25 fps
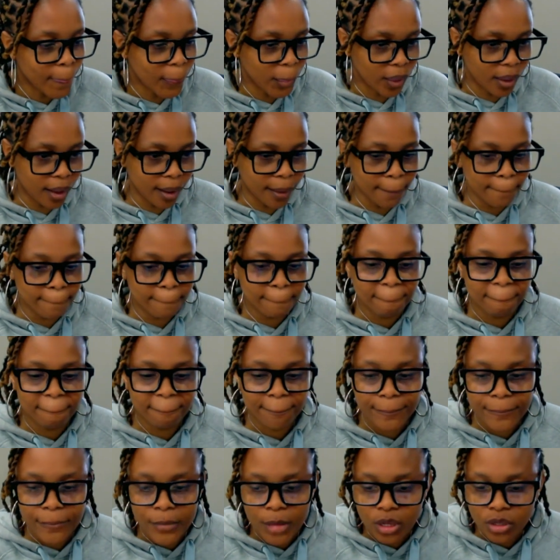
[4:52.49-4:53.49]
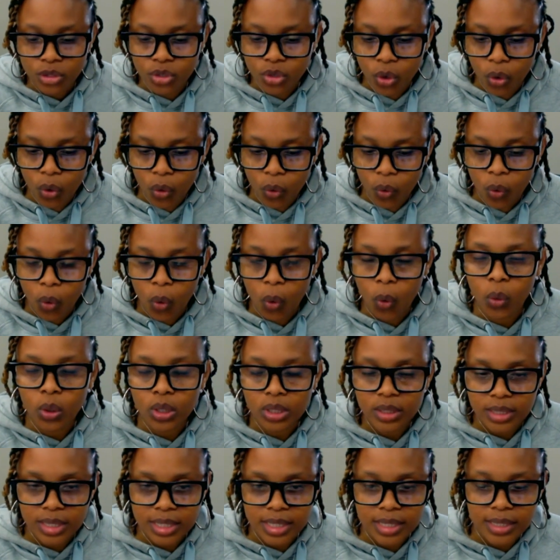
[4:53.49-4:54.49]
Okay, so all
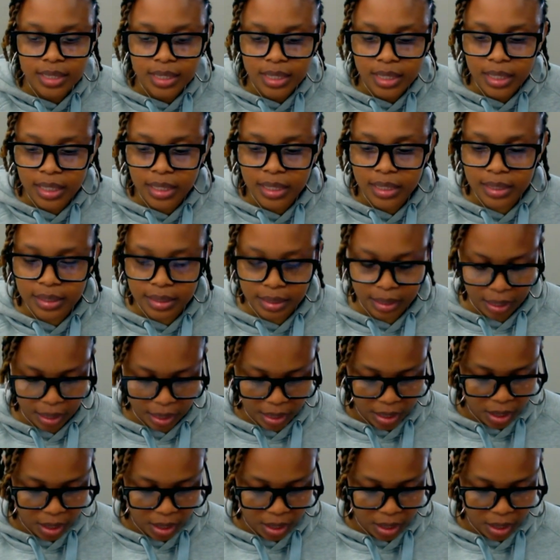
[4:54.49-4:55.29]
of these things